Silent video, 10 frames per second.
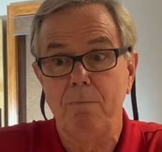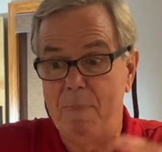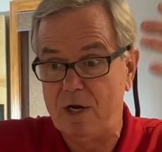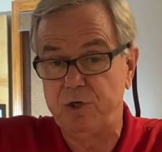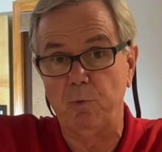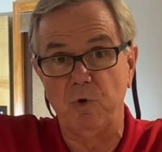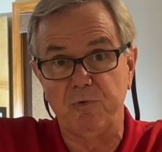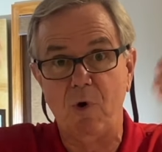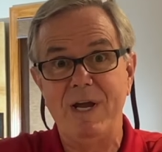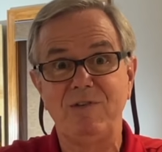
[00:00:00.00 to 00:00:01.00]
Major was
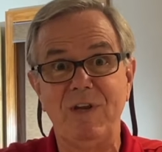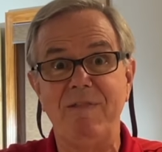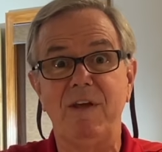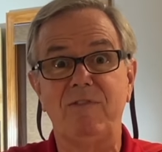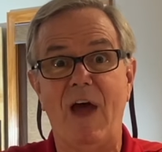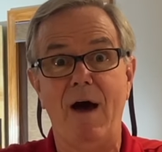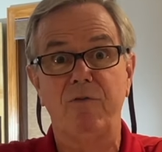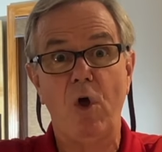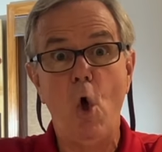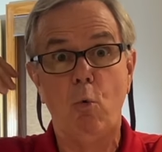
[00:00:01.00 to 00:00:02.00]
raised in this house